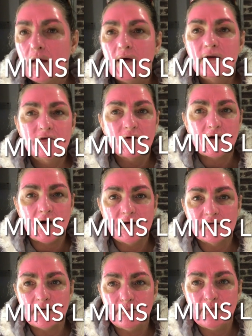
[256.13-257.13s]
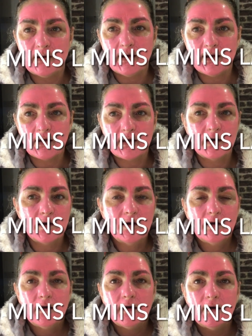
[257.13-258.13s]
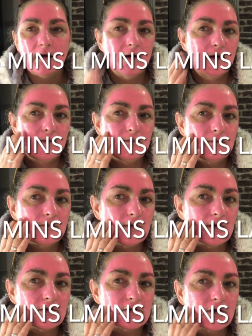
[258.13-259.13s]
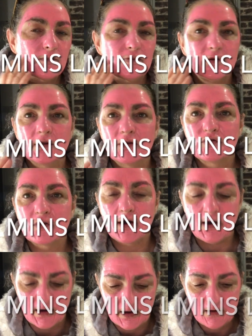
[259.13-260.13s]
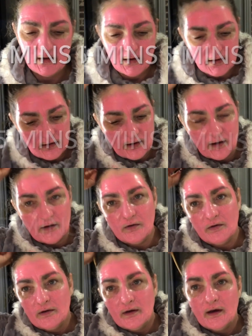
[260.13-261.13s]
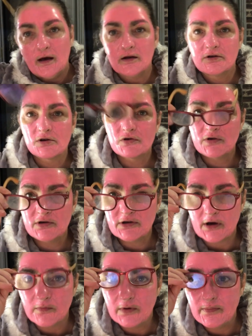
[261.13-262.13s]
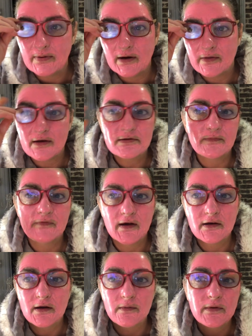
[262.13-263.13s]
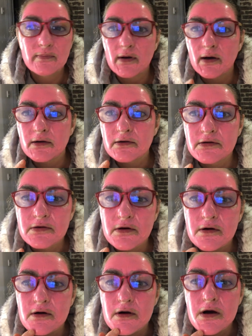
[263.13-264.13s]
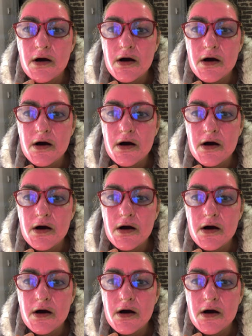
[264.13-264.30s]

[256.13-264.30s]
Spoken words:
So guys, I'm back. It's completely dry. Now, I'll just read you a wee bit of this. I'm finding it a wee bit hard to talk.